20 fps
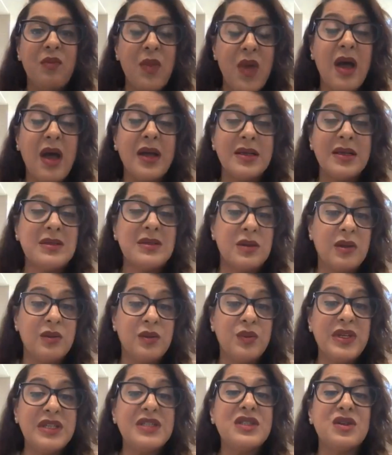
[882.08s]
us
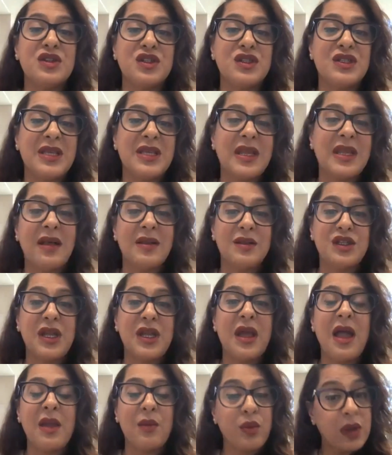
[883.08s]
researchers at
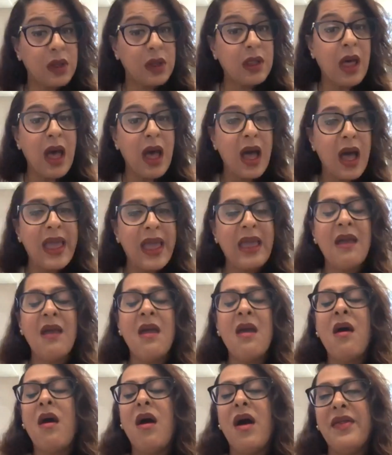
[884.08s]
LJI rely
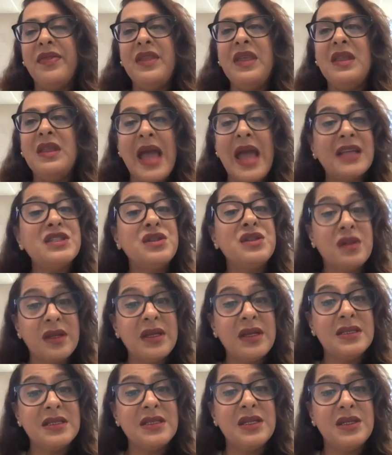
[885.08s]
on the National
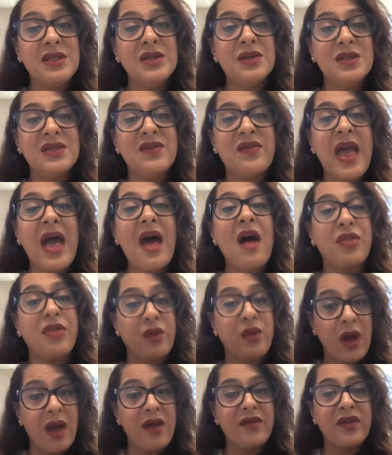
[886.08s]
Institutes of Health
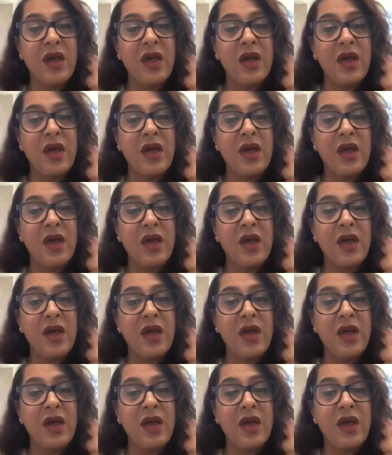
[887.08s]
or